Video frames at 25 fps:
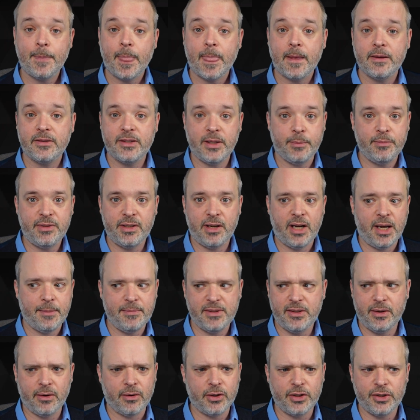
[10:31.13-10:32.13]
Sometimes
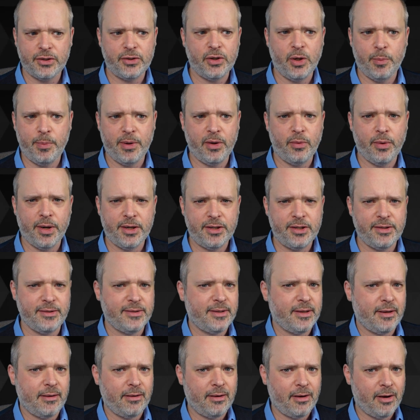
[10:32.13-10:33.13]
they're just open questions
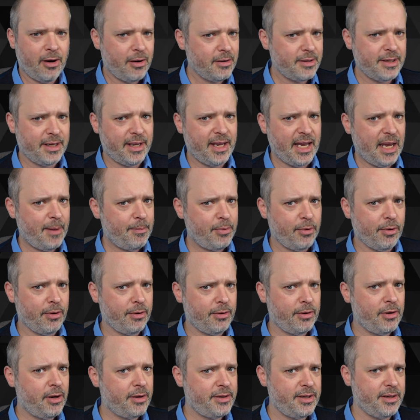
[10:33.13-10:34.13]
that aren't a gap or
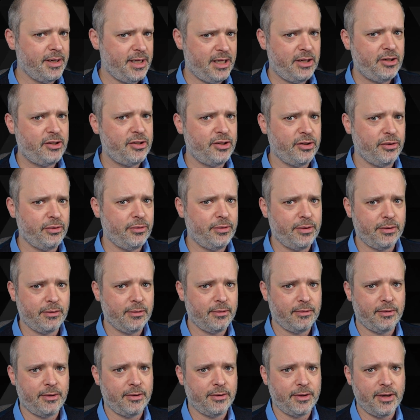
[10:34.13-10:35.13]
not an issue.
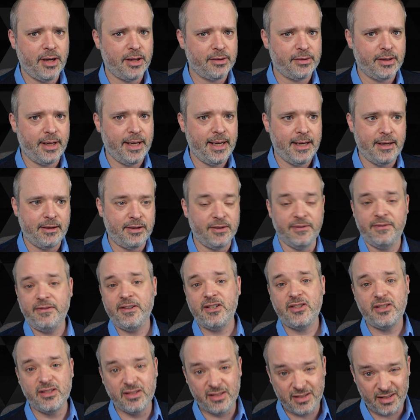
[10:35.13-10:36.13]
They're not a
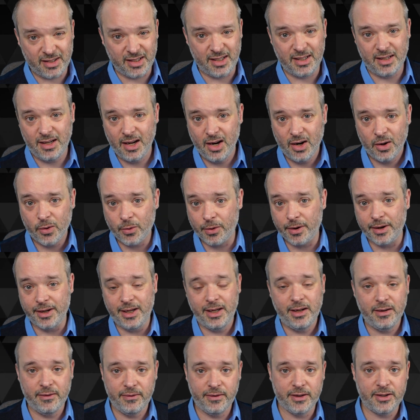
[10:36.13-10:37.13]
deficiency or an
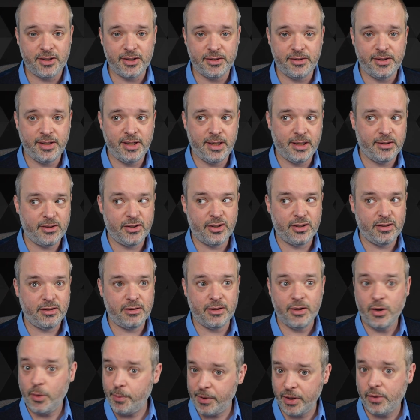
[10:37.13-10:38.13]
inefficiency. It's just
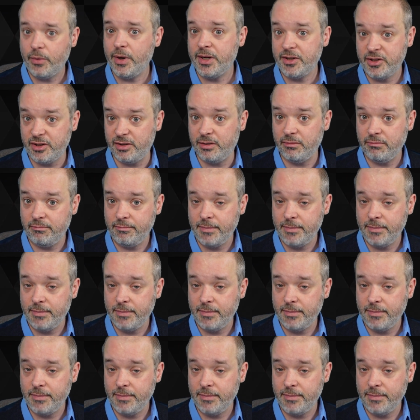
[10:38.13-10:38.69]
an open question.